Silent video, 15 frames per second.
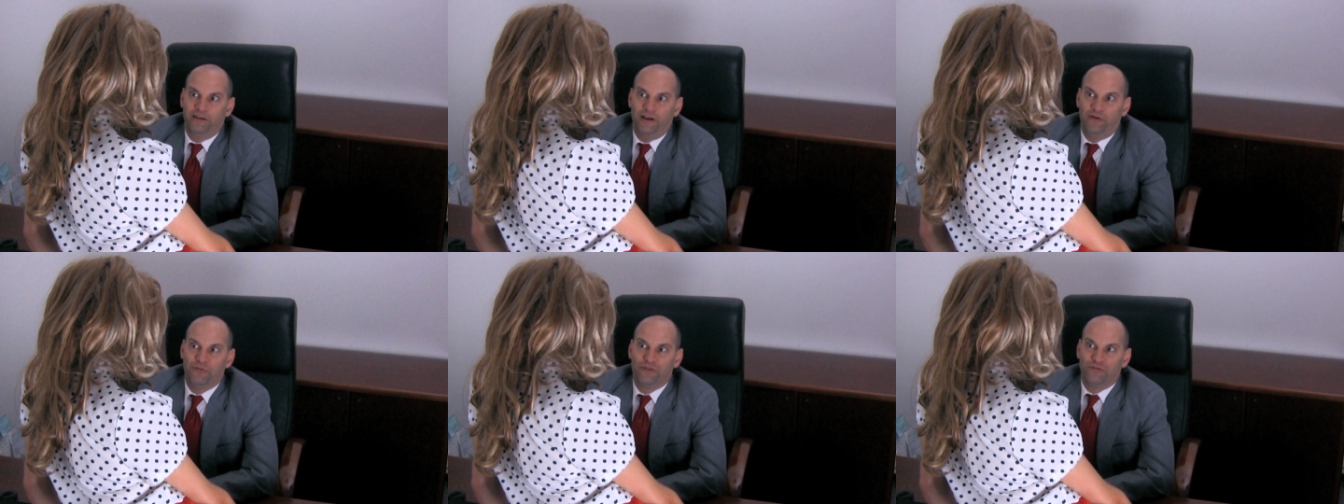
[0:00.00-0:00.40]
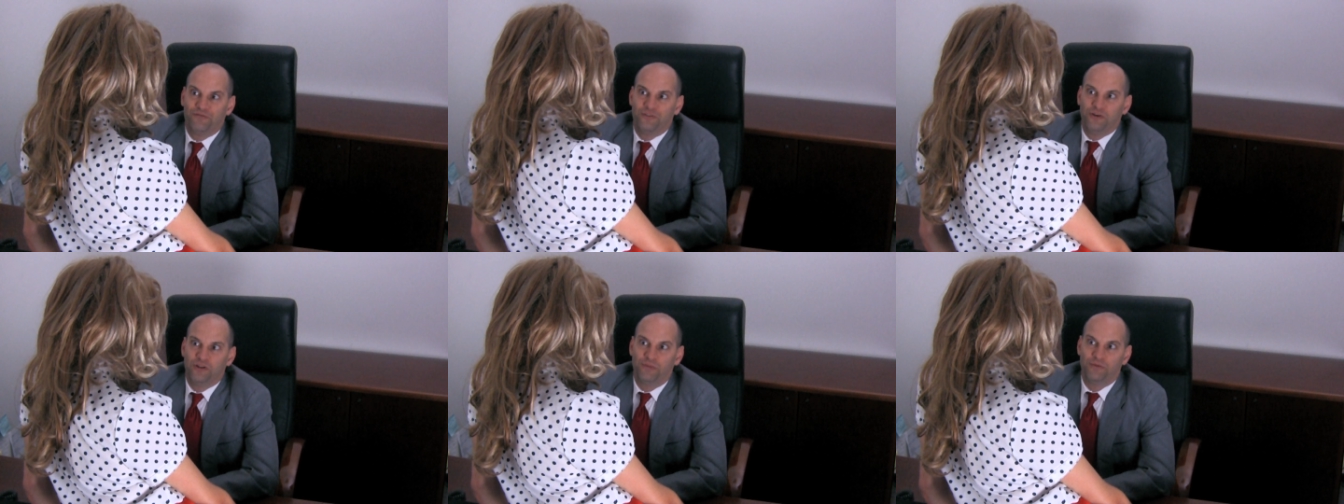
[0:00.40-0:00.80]
How would you
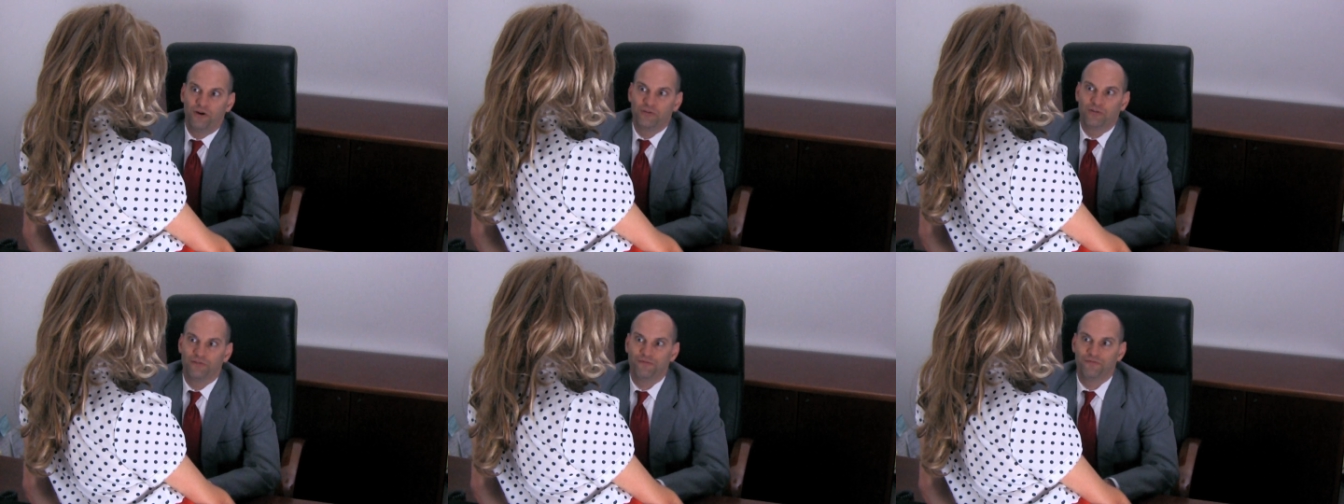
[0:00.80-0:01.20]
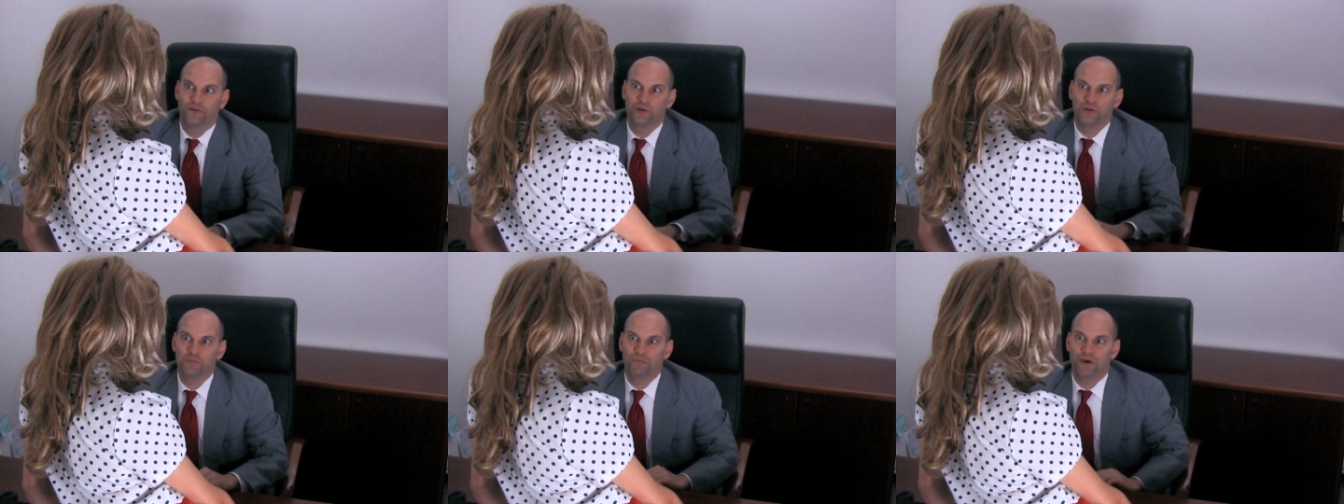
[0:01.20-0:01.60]
feel about your
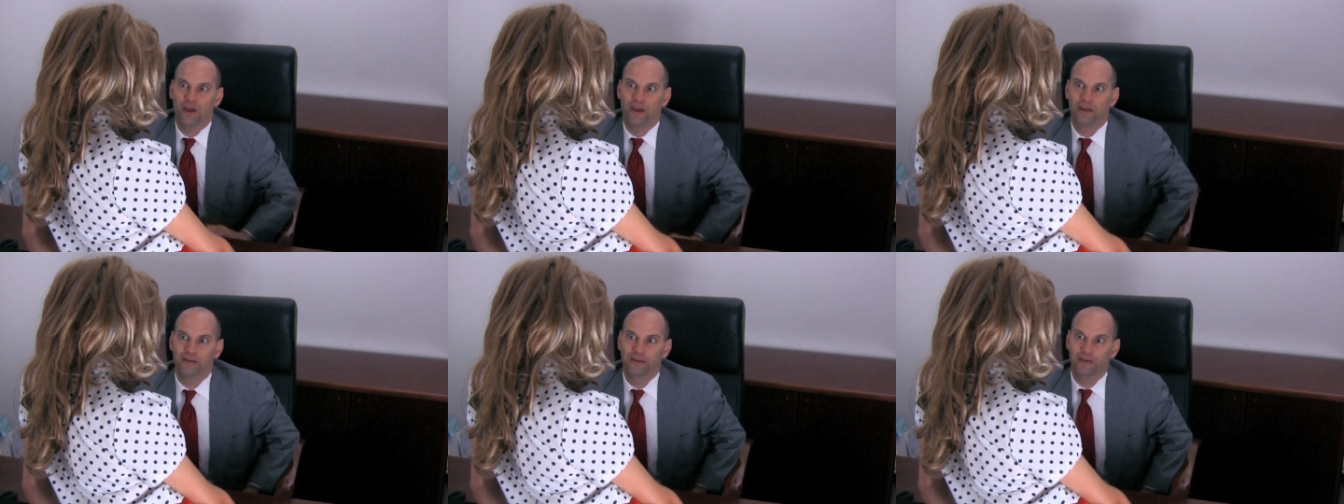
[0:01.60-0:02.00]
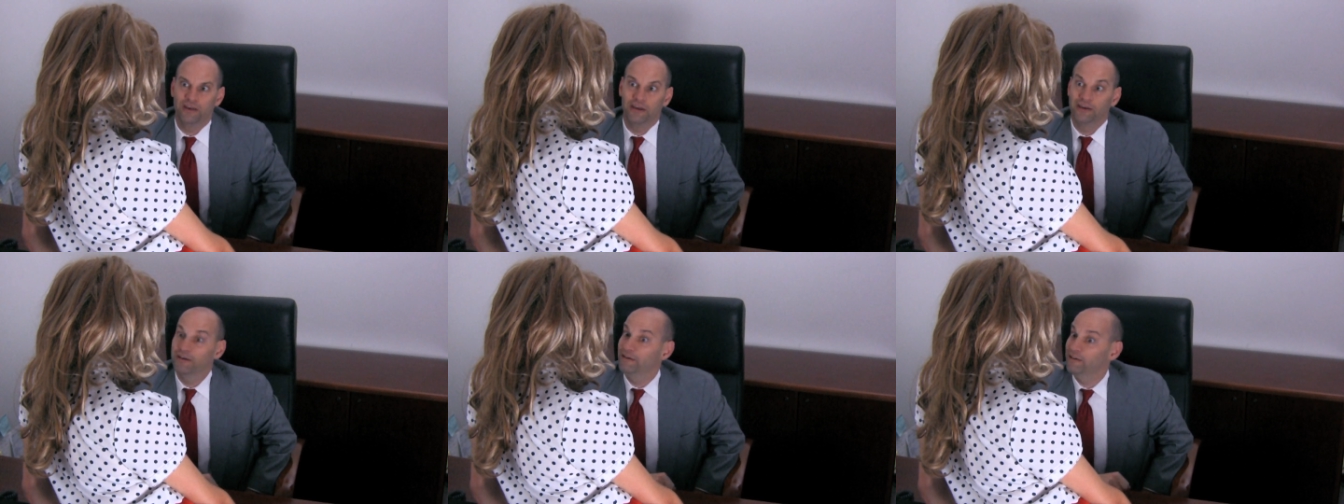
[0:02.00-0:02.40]
first paying
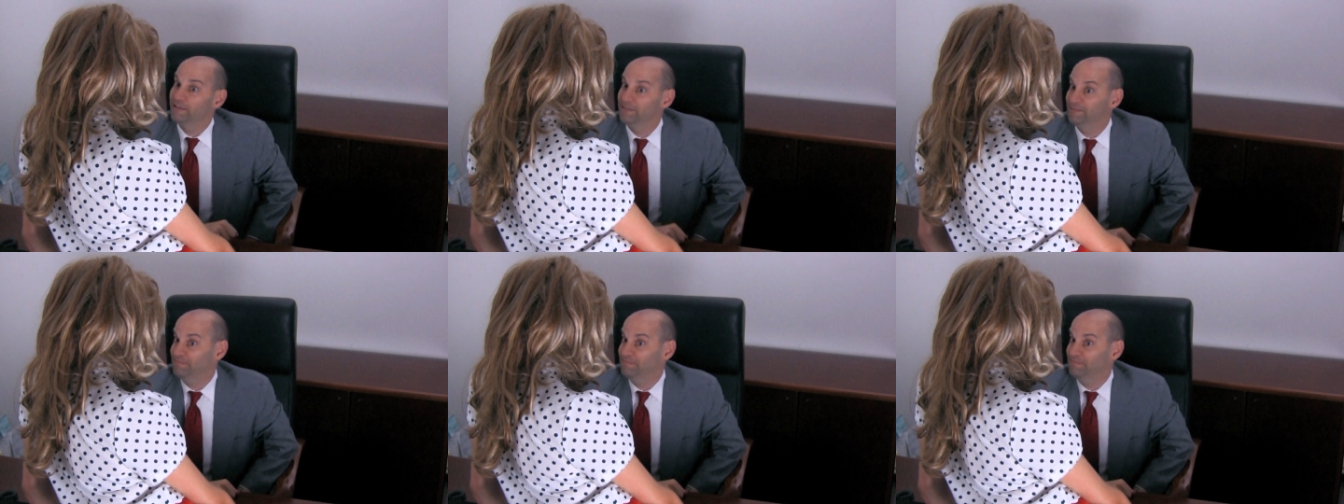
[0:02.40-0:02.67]
gig?